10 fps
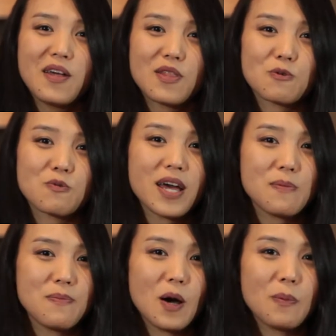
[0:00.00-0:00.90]
the
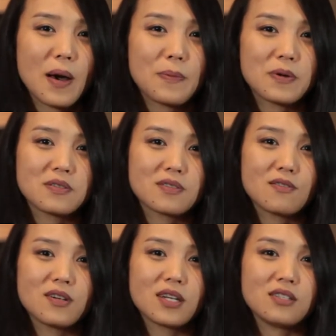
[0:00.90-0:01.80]
red bell pepper is
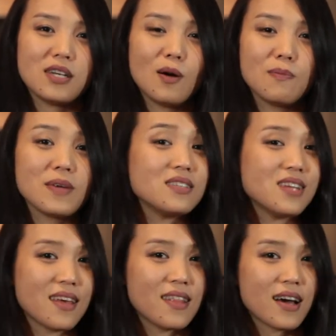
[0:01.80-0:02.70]
going to help
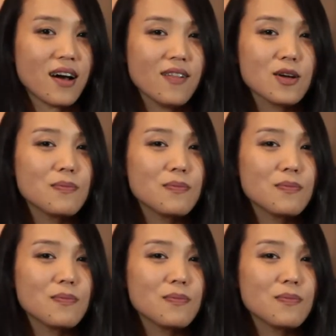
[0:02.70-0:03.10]
maintain that color.